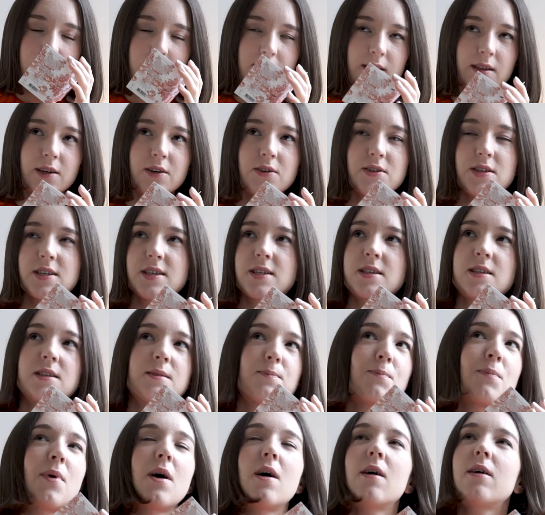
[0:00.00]
There's a
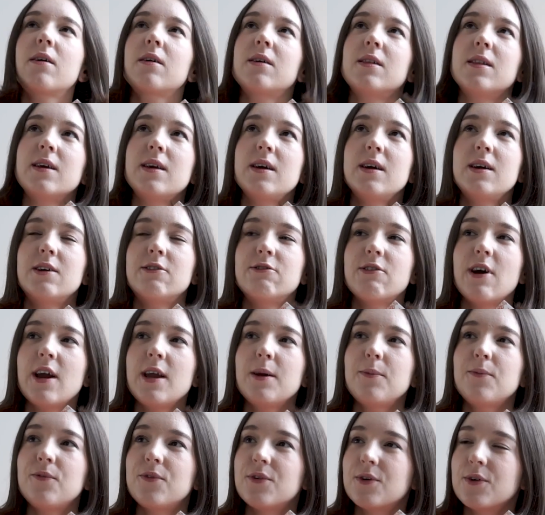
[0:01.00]
sparkling
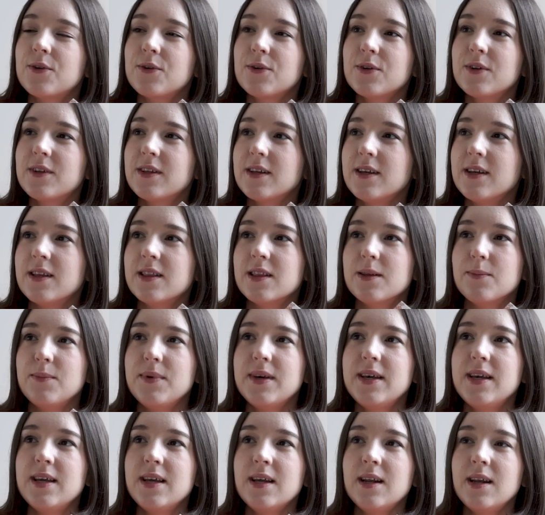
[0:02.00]
grapefruit in the
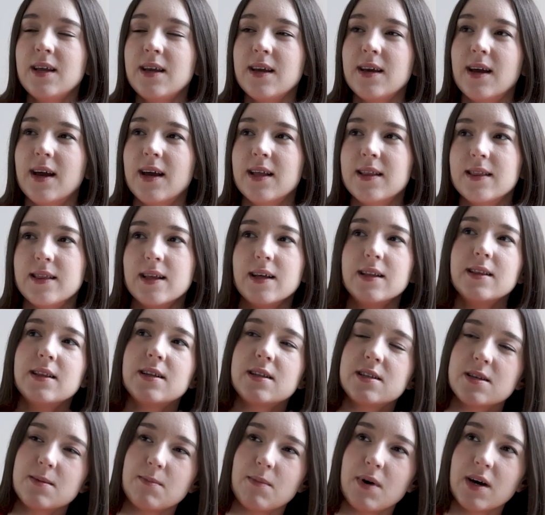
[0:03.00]
beginning and then the
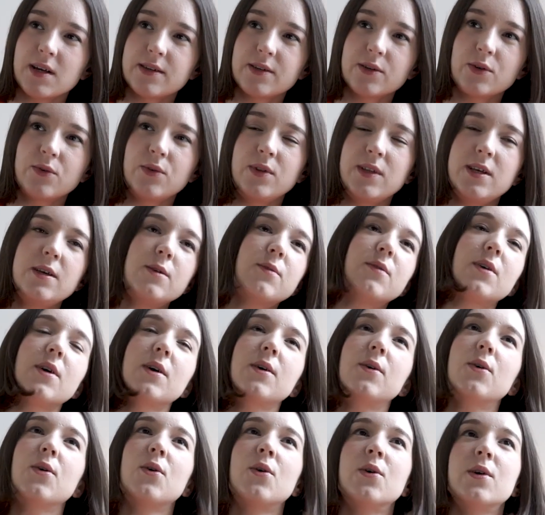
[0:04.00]
tomato leaf
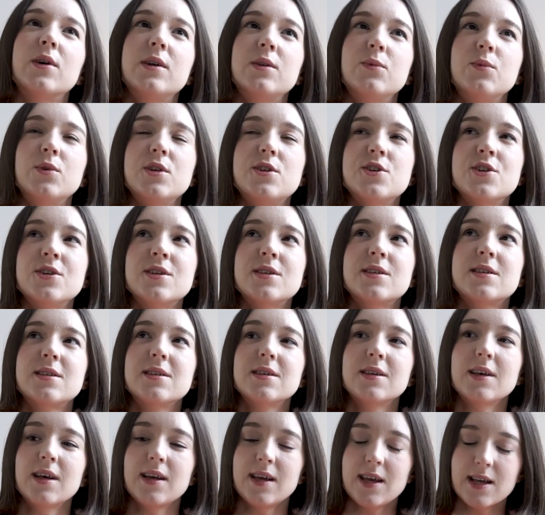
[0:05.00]
accord, which is
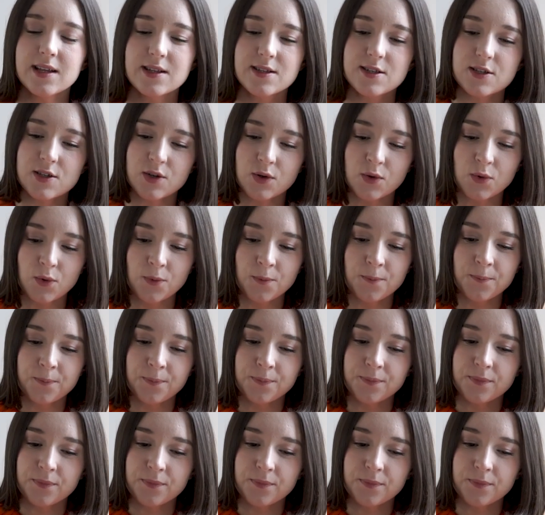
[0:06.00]
again so